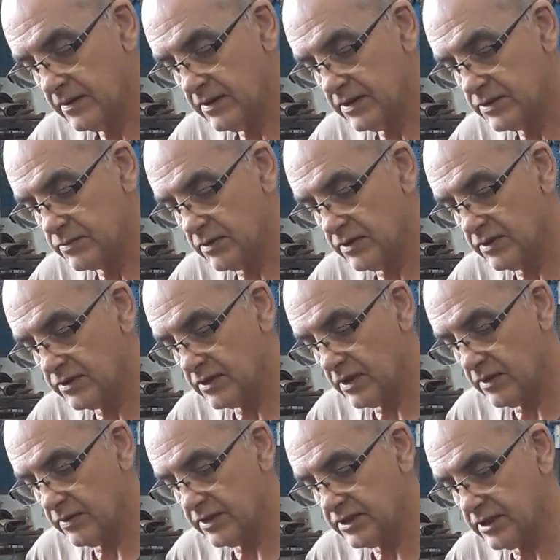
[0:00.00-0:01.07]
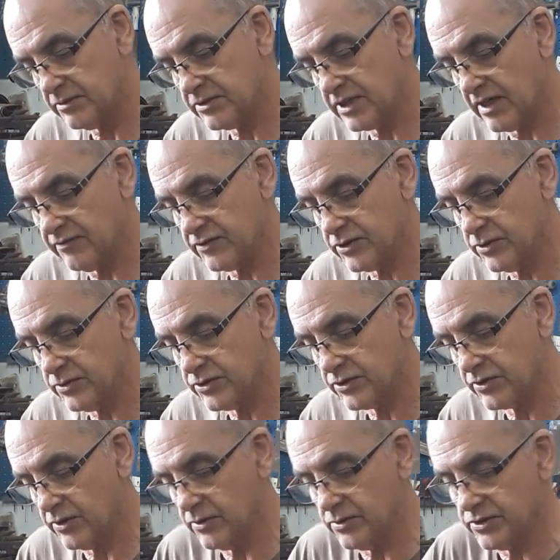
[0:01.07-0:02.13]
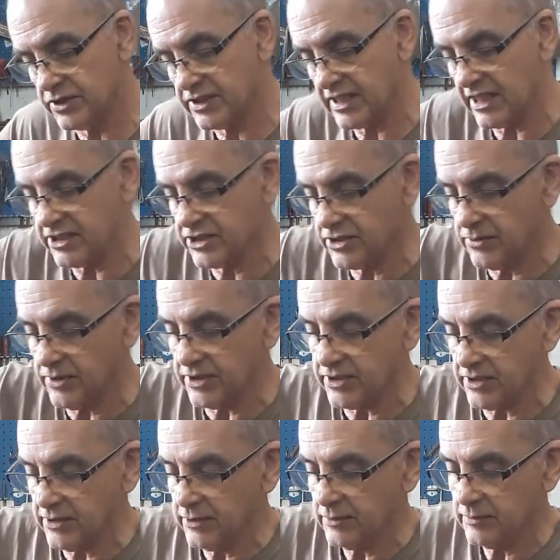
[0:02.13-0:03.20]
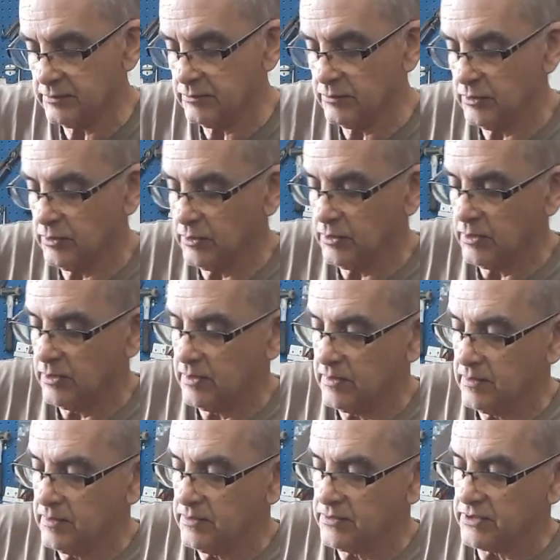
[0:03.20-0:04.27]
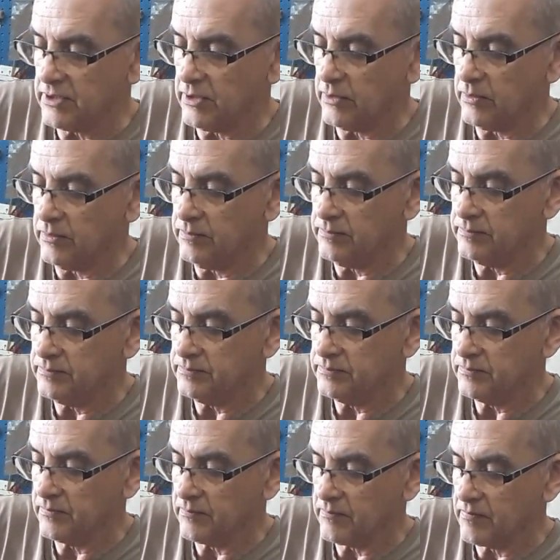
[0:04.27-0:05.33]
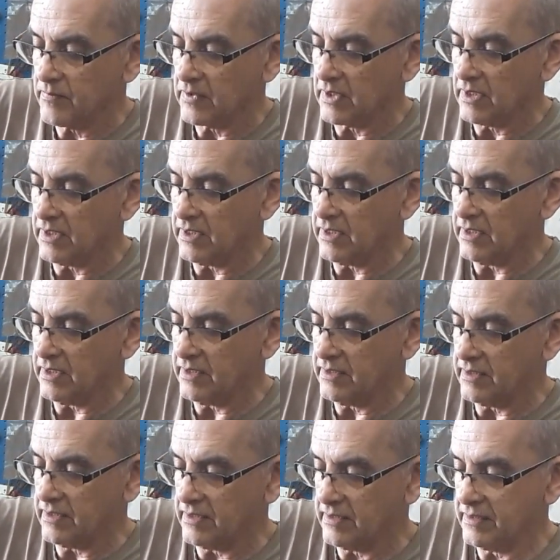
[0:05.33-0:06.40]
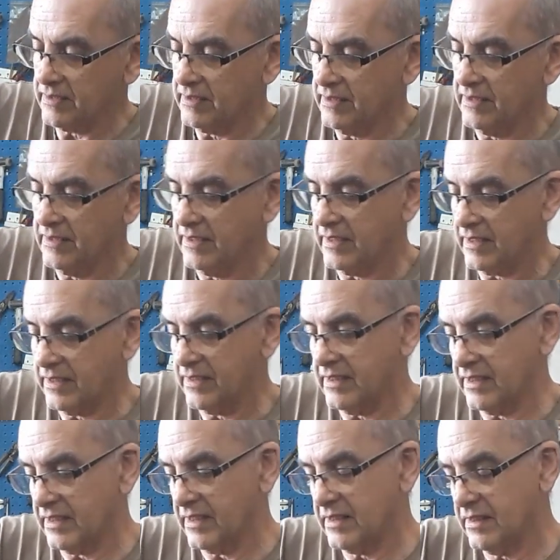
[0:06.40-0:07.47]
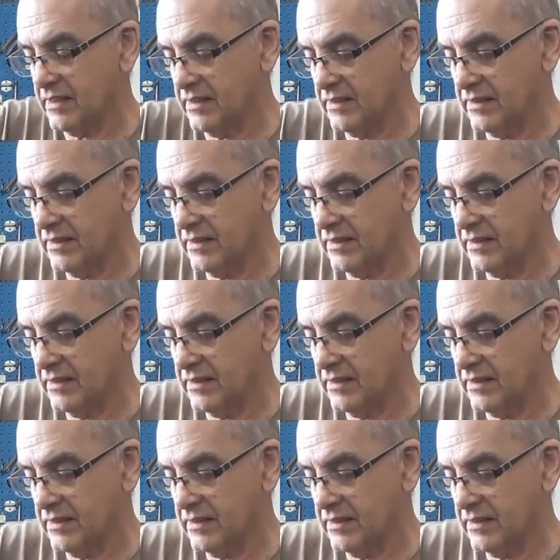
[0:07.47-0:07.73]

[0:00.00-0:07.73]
This one only seems to have 2 screws attached to it, so I think